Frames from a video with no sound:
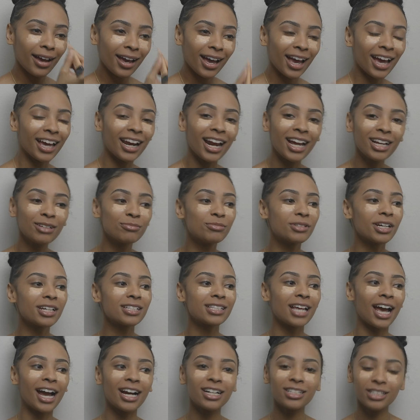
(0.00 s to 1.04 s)
And I'm just
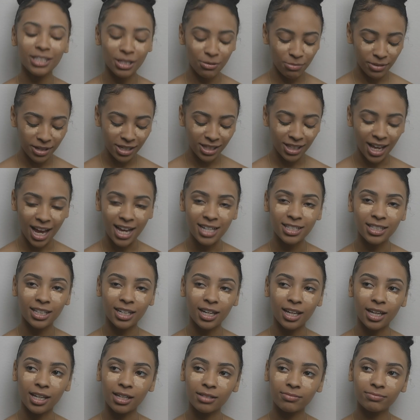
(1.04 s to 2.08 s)
actually realizing
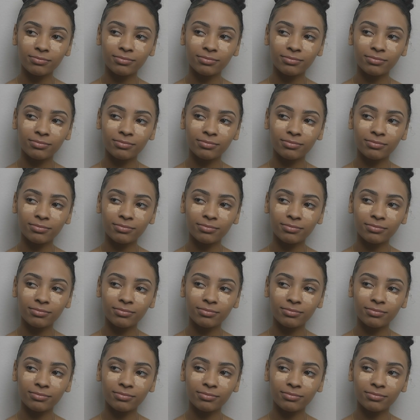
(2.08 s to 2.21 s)
it